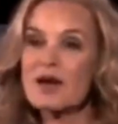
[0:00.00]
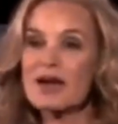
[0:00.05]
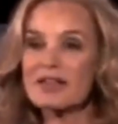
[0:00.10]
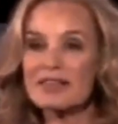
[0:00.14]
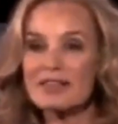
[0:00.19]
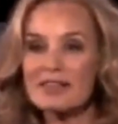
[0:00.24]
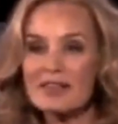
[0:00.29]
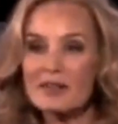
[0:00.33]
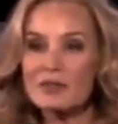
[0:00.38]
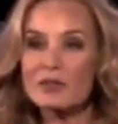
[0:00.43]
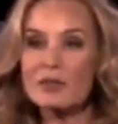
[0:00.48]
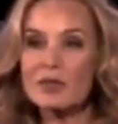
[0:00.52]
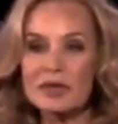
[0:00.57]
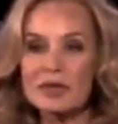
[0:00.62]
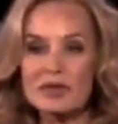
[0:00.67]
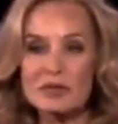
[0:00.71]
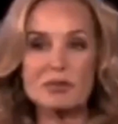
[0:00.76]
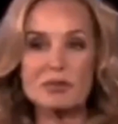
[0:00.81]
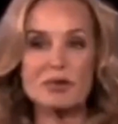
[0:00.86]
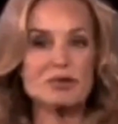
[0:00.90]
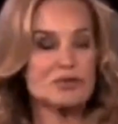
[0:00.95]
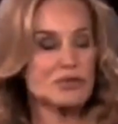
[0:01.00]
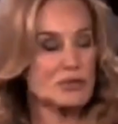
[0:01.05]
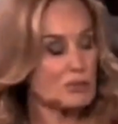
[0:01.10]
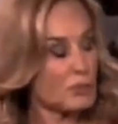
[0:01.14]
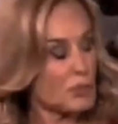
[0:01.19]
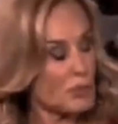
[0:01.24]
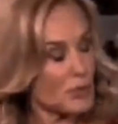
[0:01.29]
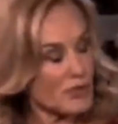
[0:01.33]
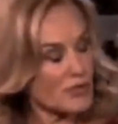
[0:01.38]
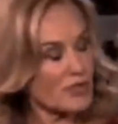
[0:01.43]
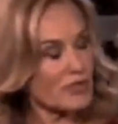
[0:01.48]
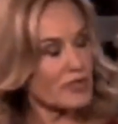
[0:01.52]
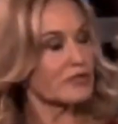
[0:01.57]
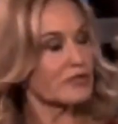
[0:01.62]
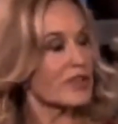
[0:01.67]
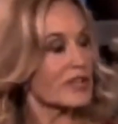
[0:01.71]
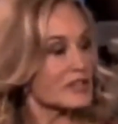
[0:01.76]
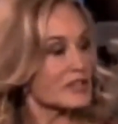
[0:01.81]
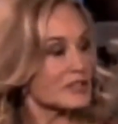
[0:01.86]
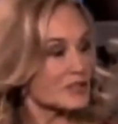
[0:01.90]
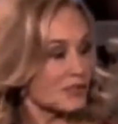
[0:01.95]
I think, one of the most important
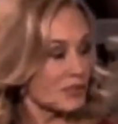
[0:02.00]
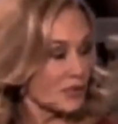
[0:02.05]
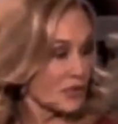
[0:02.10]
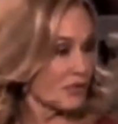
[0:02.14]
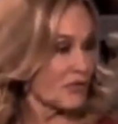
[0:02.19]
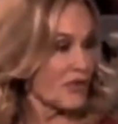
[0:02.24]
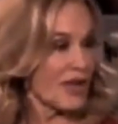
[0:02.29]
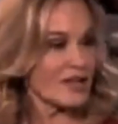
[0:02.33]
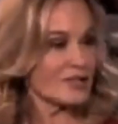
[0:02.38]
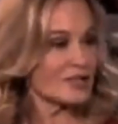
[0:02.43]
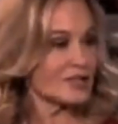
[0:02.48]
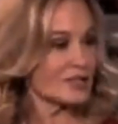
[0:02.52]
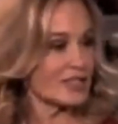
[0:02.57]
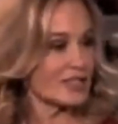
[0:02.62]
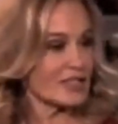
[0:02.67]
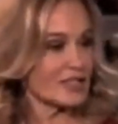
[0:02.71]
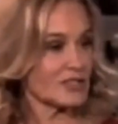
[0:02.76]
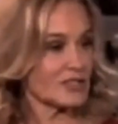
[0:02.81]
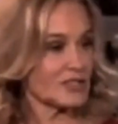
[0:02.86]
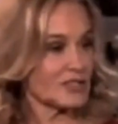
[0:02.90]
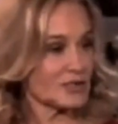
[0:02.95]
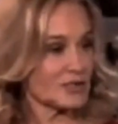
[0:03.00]
events for the fashion